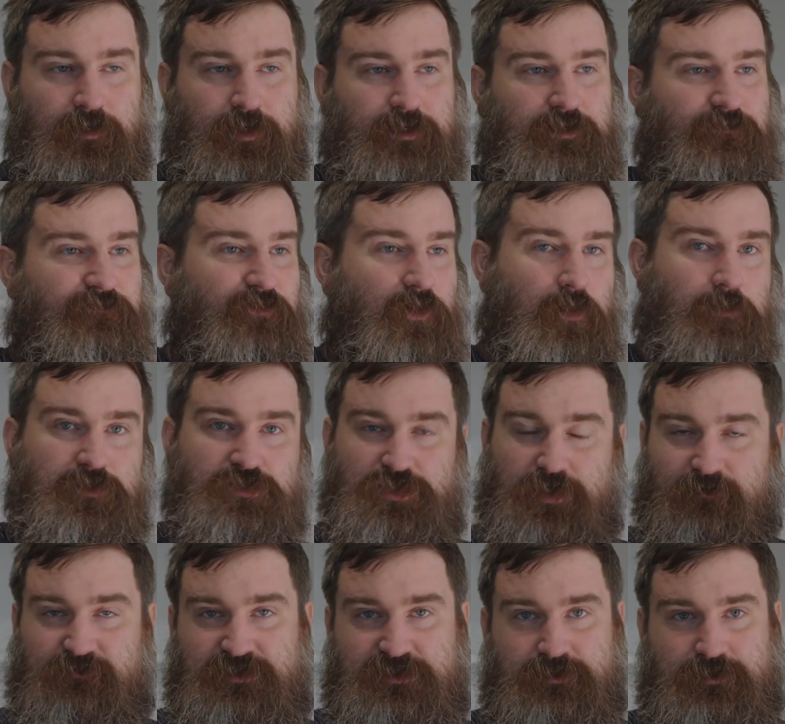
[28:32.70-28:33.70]
the Farmer
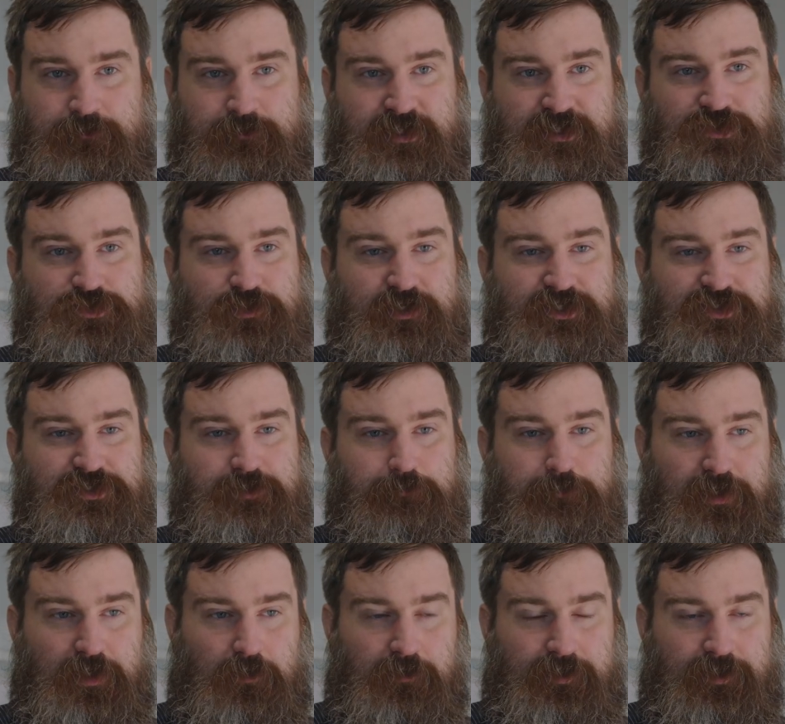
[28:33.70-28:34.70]
Services Administration
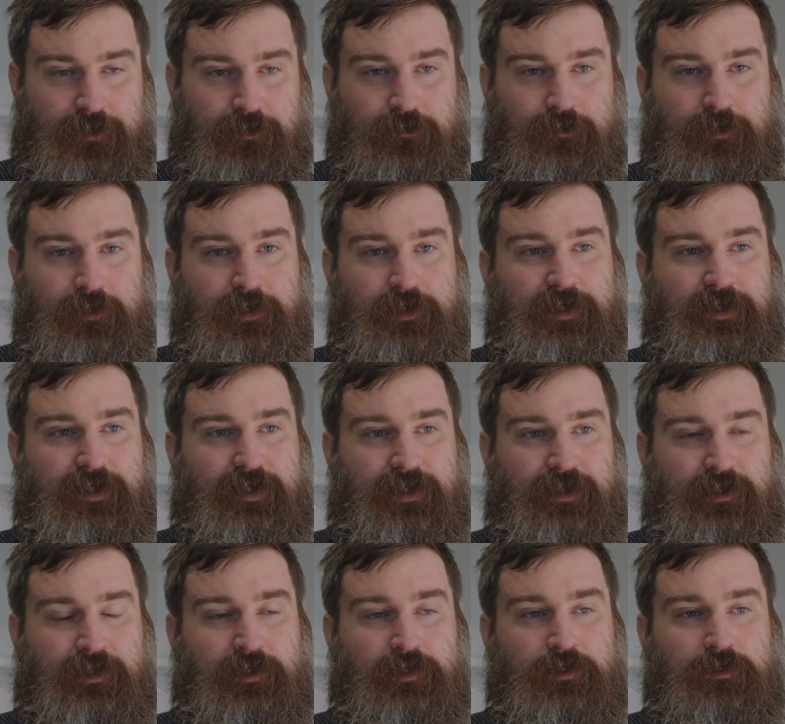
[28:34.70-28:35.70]
building
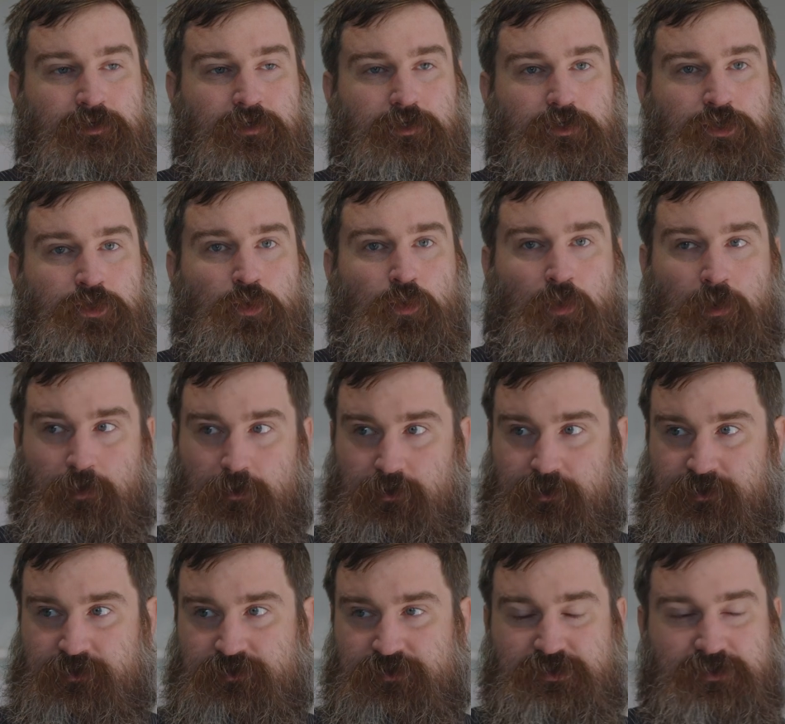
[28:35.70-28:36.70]
in New
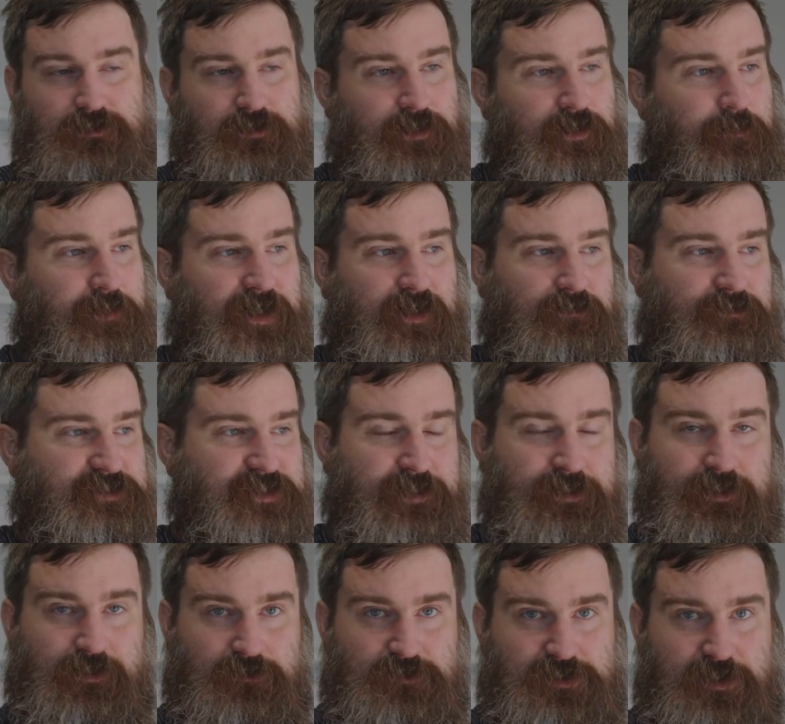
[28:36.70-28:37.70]
Orleans about
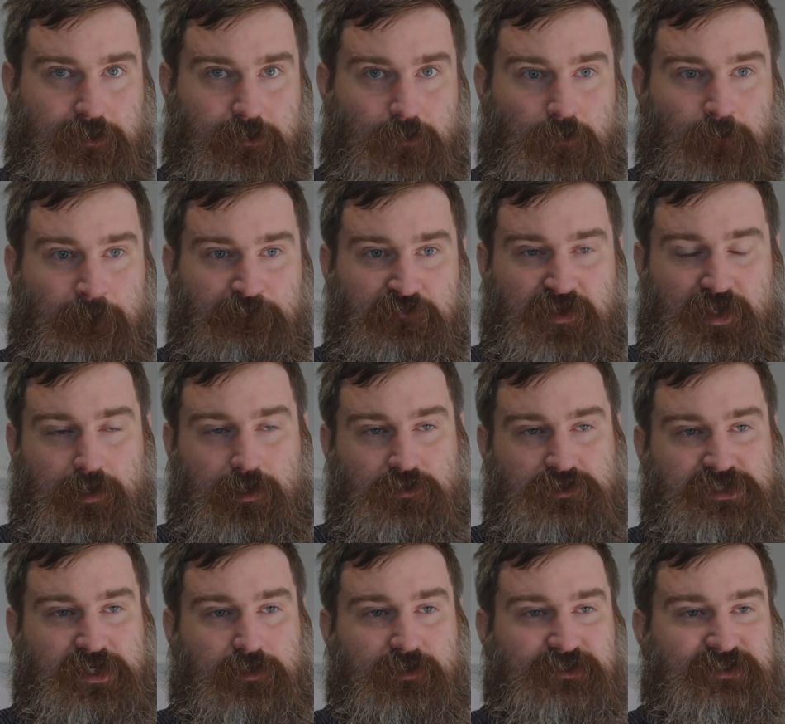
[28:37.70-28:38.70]
10 years ago. I
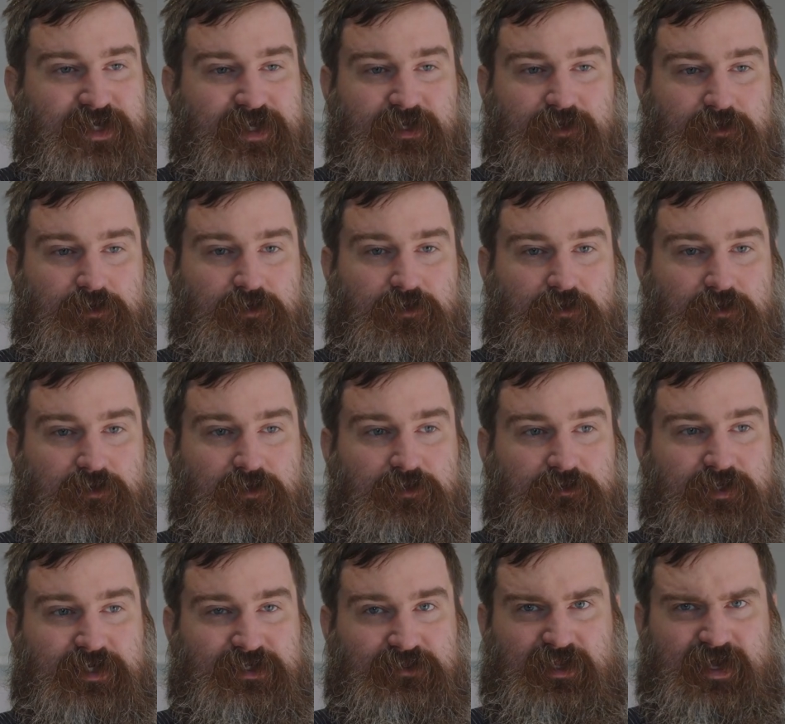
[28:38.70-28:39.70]
was there to take a
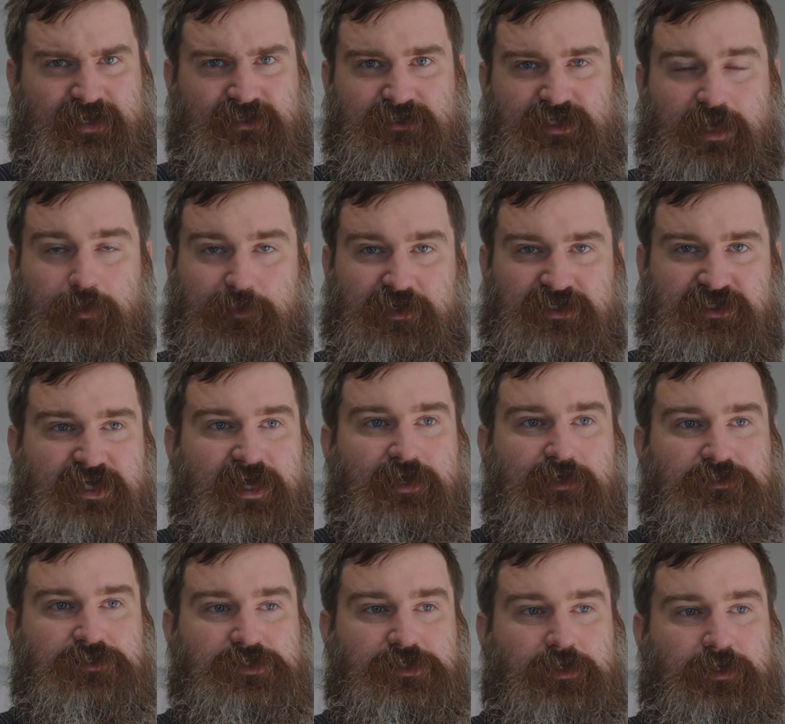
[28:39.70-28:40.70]
landscaping
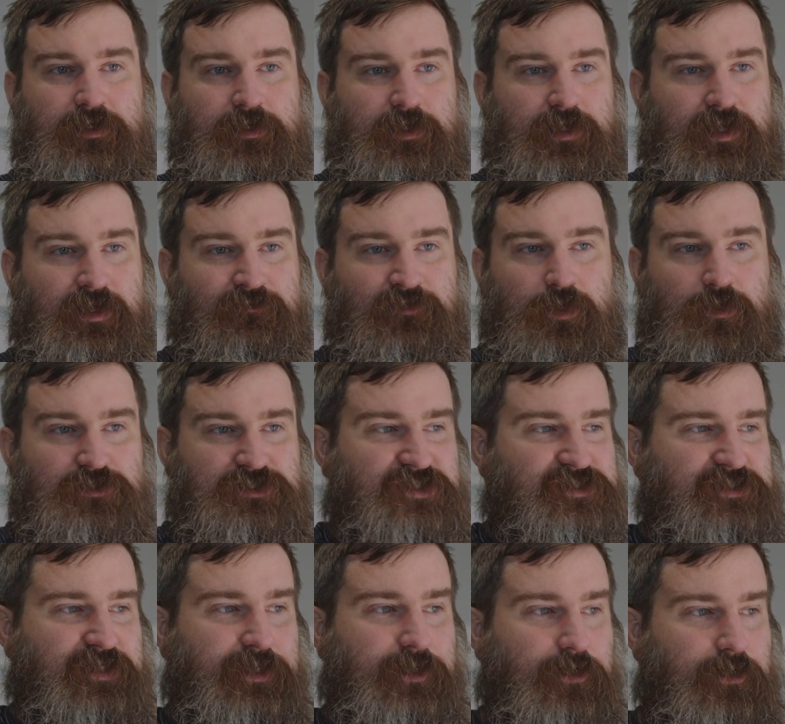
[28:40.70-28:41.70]
test. Even though I
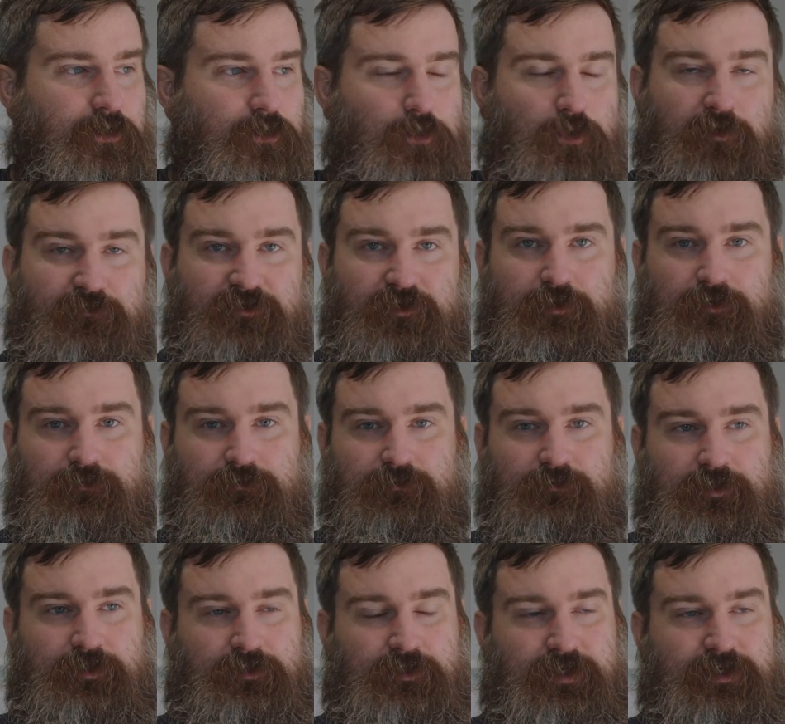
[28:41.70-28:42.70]
was the CEO
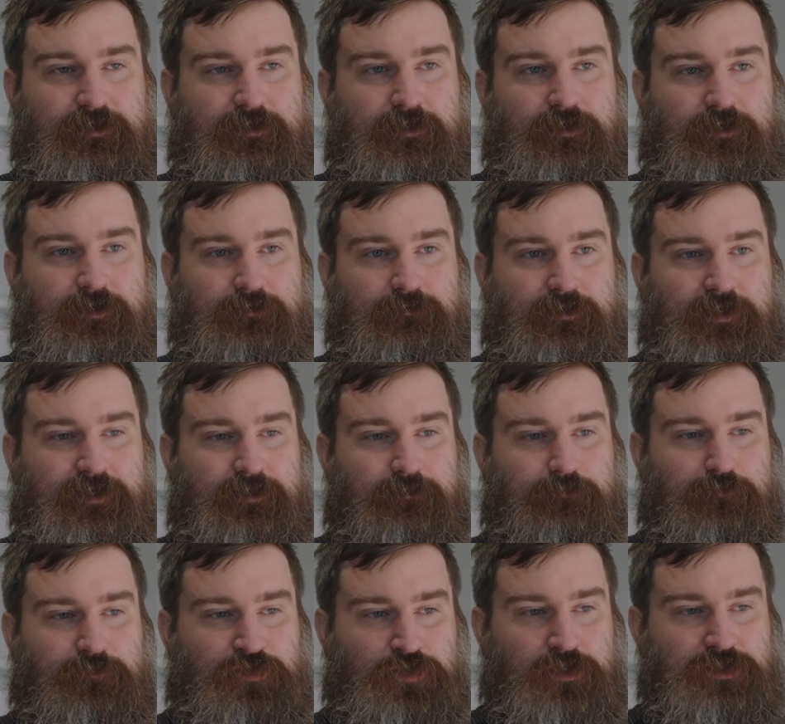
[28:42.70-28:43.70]
of a
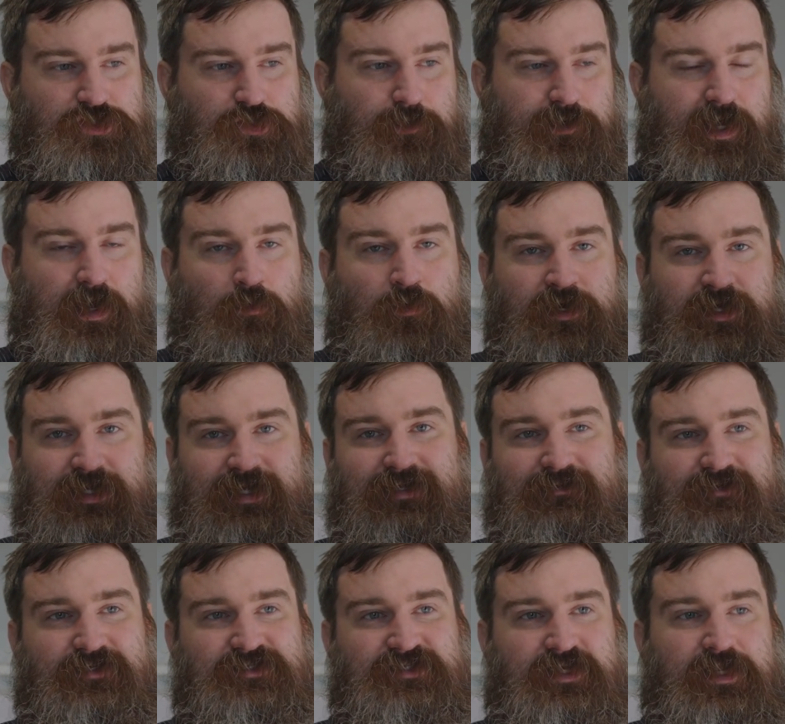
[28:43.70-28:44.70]
nursery, I wanted to
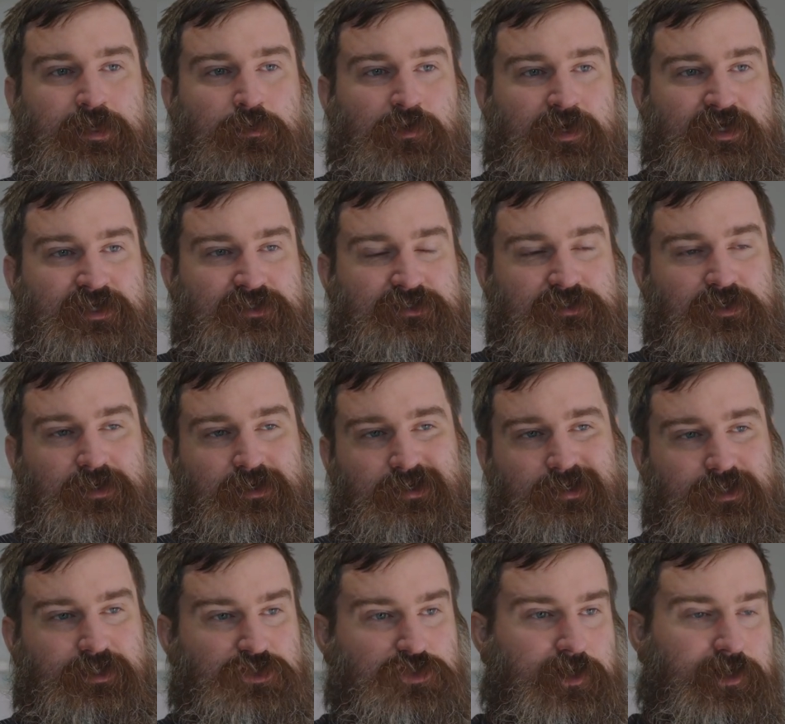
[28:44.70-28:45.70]
get this anyways
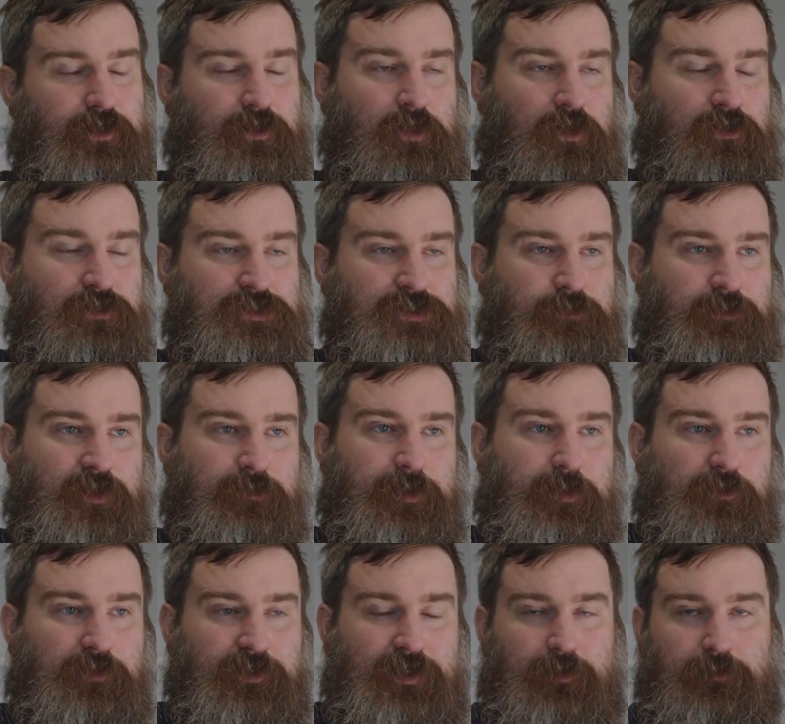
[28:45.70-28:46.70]
and try to encourage some other
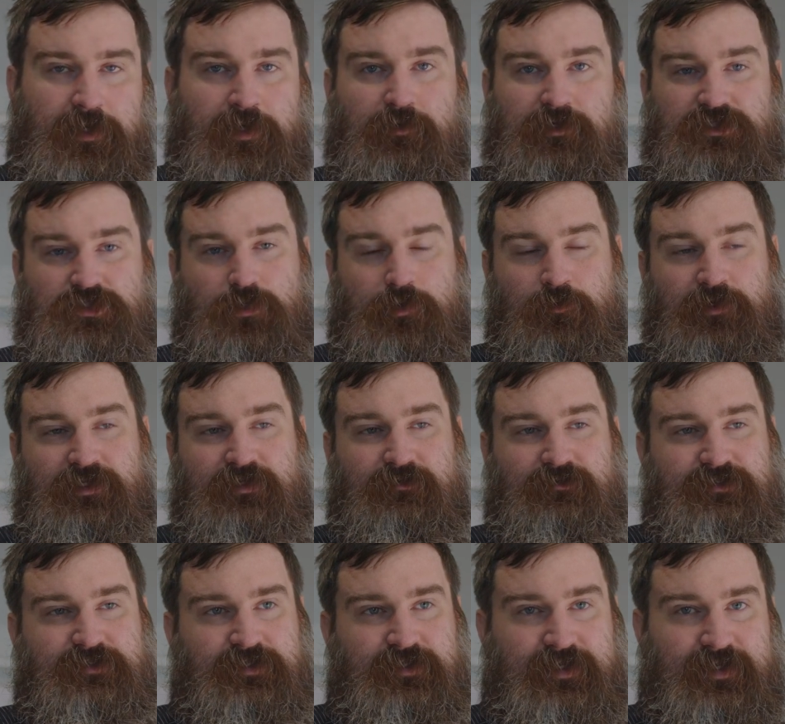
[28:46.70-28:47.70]
people to get it. But anyway, so I went
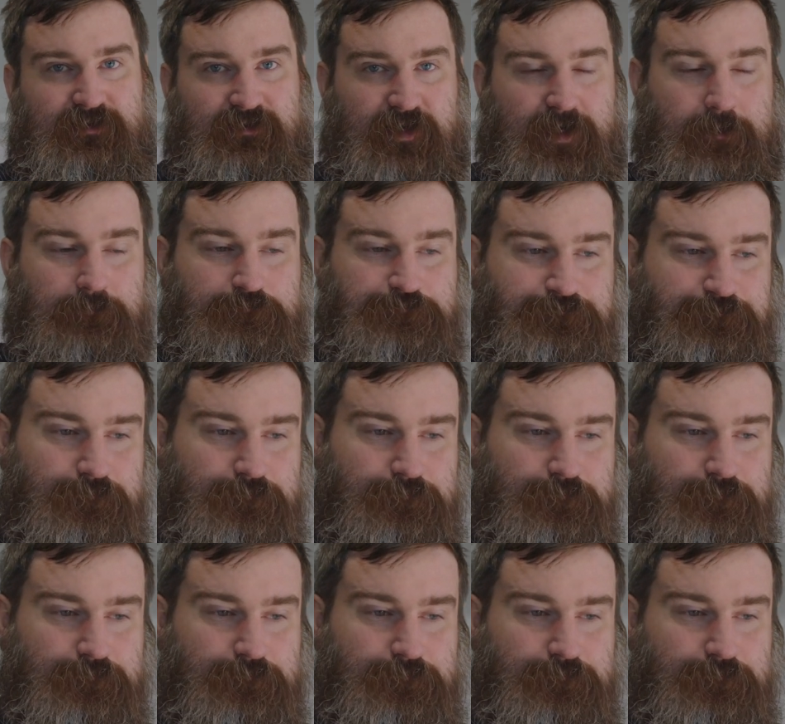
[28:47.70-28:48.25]
and get that